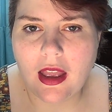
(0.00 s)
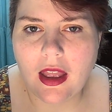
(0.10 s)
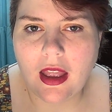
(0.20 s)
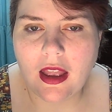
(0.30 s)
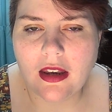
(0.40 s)

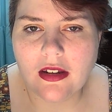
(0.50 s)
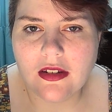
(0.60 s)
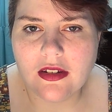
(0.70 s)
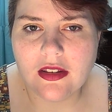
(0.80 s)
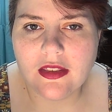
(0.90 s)

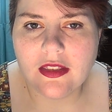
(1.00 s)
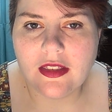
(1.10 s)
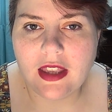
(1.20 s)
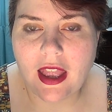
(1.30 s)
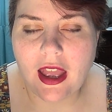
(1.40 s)
And
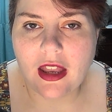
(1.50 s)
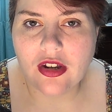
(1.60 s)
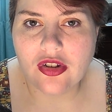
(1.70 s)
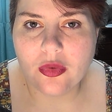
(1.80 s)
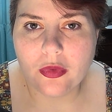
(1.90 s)
the
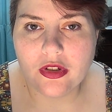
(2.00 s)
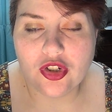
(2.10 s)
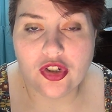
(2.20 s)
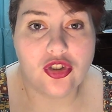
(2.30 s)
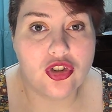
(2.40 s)
edge was
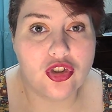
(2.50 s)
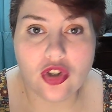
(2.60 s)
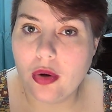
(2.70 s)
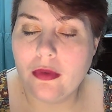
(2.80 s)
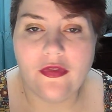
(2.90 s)
just
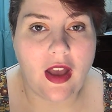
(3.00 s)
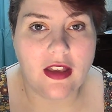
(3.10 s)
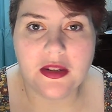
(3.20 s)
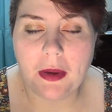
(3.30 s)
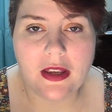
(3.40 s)
so
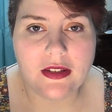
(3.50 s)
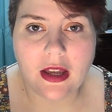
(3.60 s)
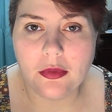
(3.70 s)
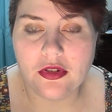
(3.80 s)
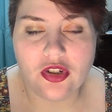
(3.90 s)
fast-paced.
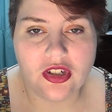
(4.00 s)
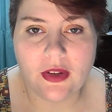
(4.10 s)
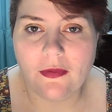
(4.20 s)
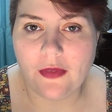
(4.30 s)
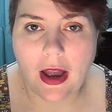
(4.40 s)
I was just
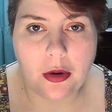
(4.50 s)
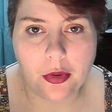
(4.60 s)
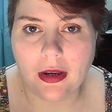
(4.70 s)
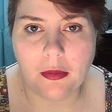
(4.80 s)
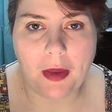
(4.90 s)

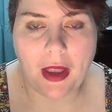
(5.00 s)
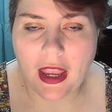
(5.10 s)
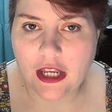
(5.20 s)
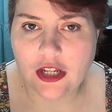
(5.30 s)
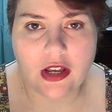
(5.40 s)
devouring
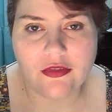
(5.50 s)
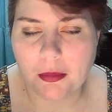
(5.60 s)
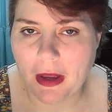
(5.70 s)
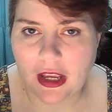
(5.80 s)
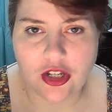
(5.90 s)
page after
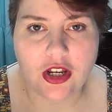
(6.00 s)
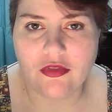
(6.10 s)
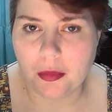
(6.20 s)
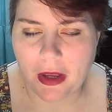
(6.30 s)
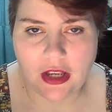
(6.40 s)
page
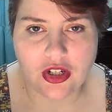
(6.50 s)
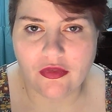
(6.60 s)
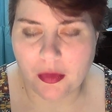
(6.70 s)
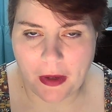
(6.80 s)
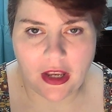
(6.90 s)
after page
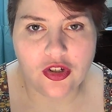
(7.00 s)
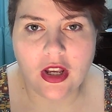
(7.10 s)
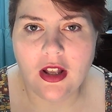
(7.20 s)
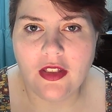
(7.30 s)
after page.